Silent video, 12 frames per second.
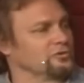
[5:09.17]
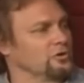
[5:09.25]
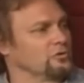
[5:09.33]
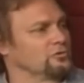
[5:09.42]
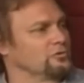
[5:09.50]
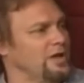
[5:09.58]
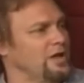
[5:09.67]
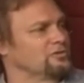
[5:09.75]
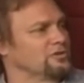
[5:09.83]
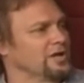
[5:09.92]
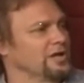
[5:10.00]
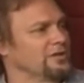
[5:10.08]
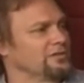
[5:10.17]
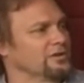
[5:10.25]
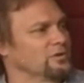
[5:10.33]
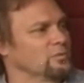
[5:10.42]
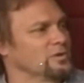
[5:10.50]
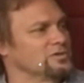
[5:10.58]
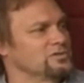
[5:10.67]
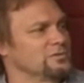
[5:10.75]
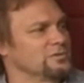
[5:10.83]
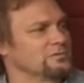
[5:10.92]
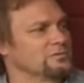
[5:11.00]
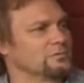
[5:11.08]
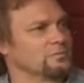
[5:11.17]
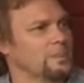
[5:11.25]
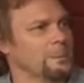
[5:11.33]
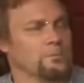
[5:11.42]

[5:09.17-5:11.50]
Yet, as the band skyrocketed to